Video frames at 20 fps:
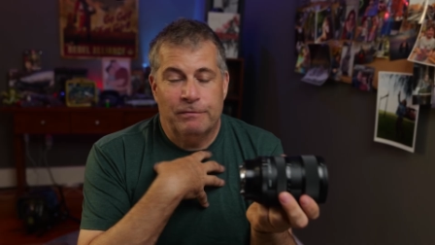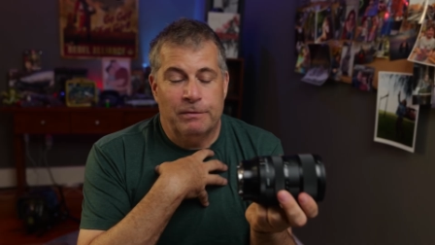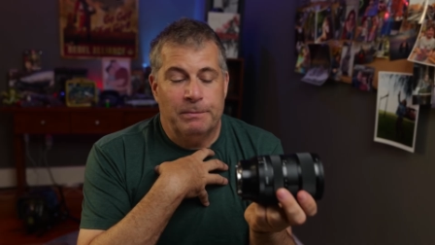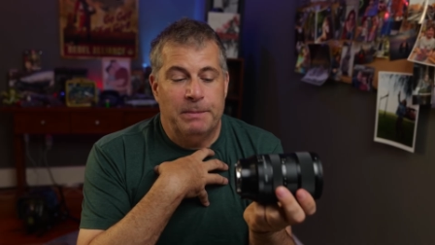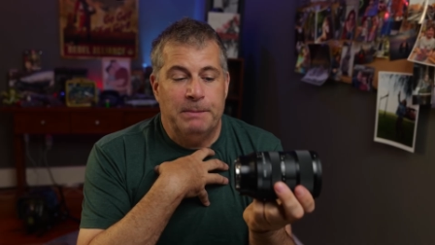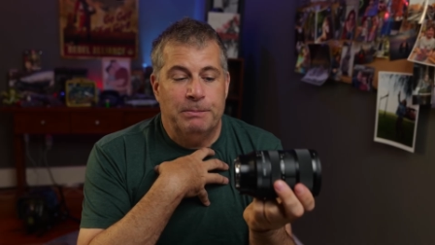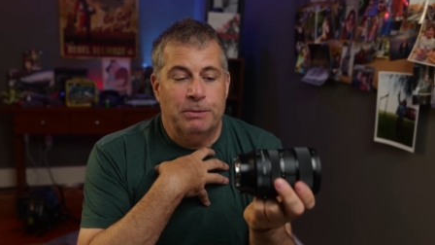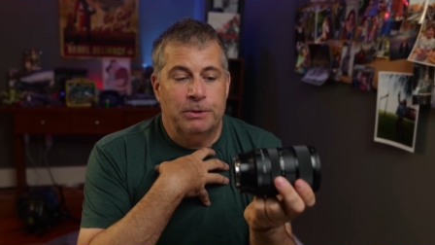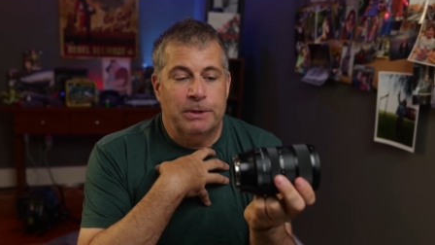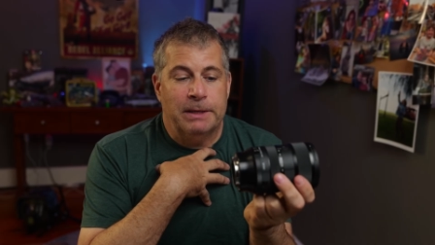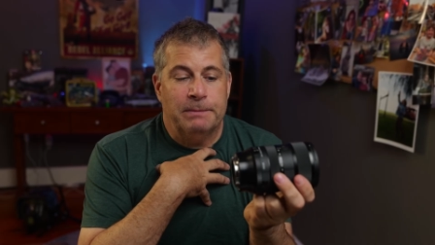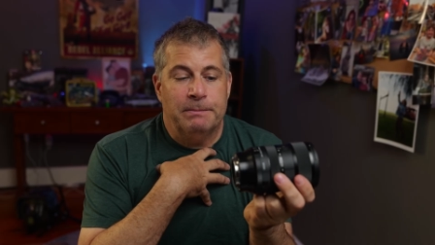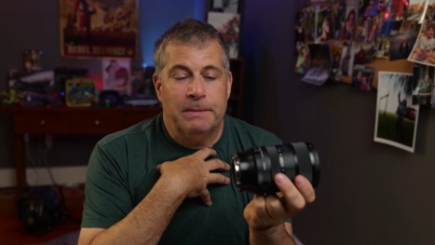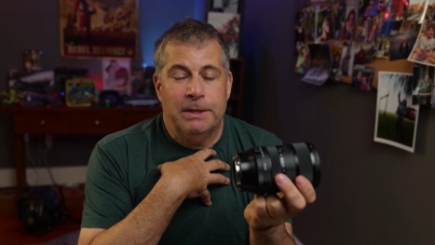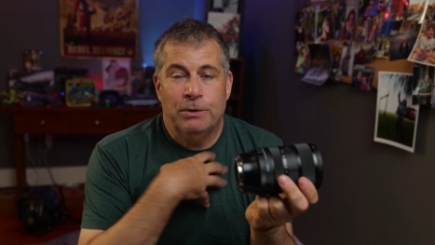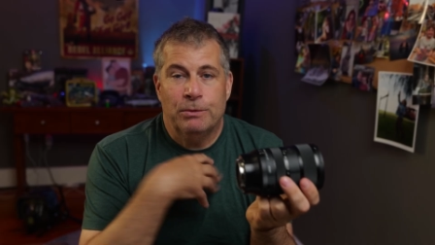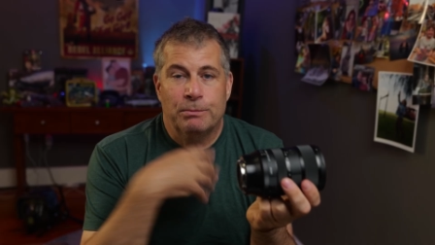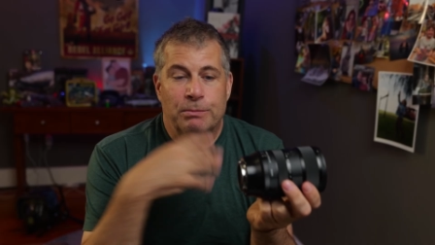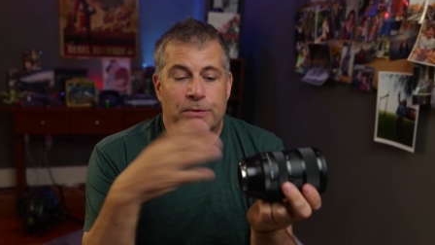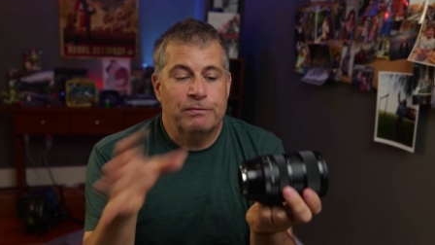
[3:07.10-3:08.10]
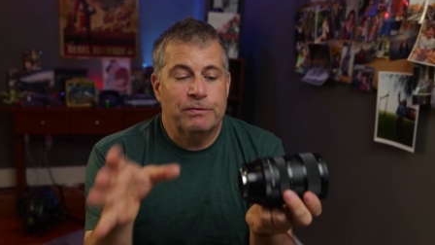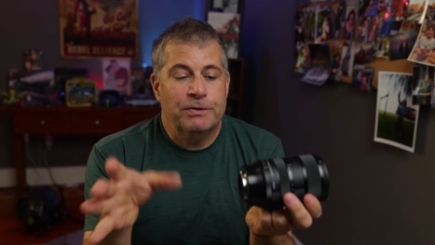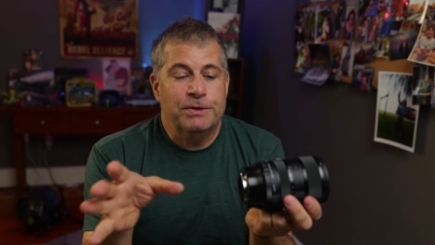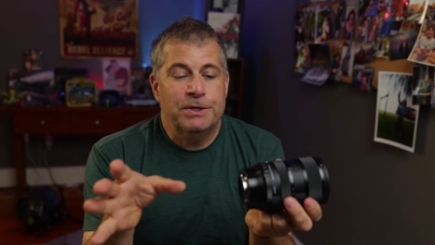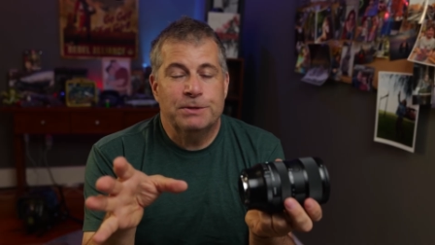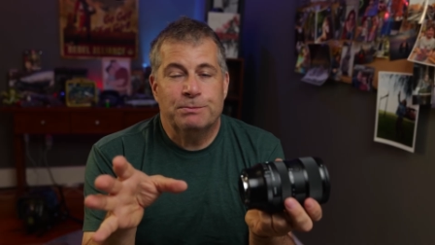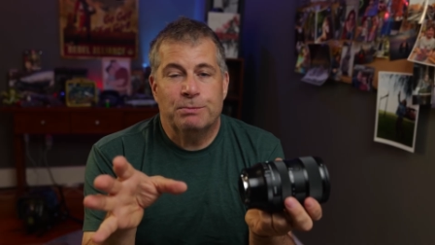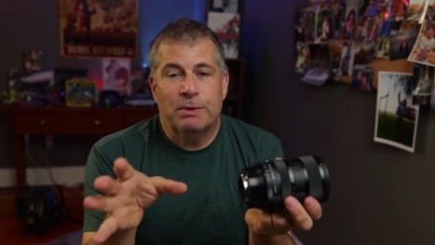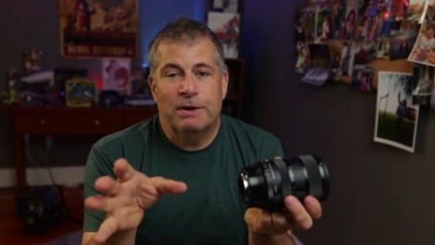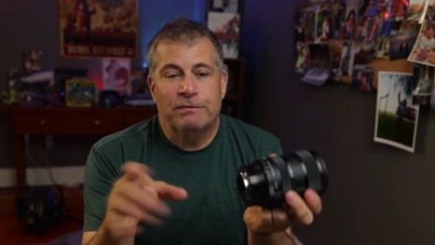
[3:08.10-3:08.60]
for people like me who prefer
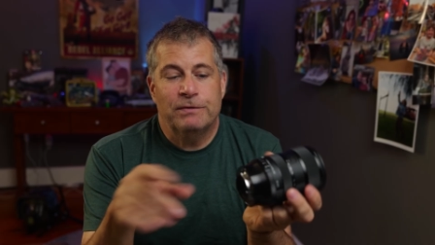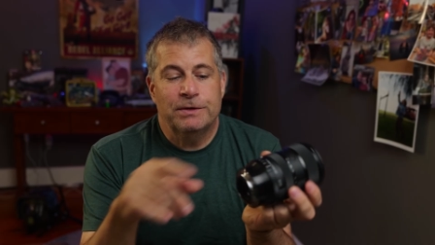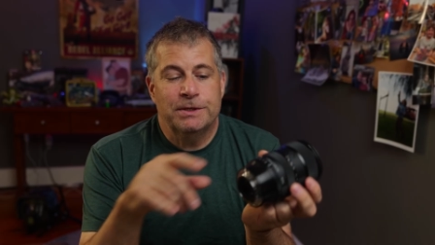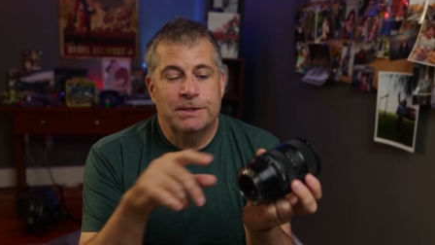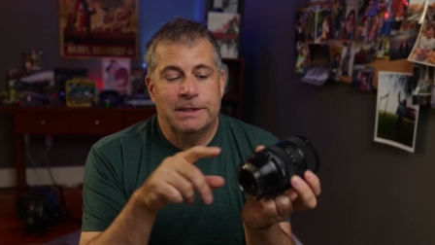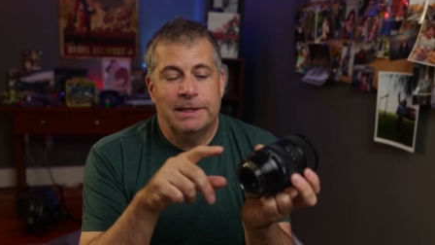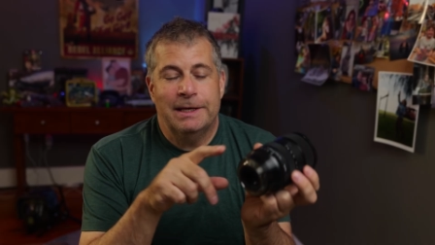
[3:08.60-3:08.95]
this preference,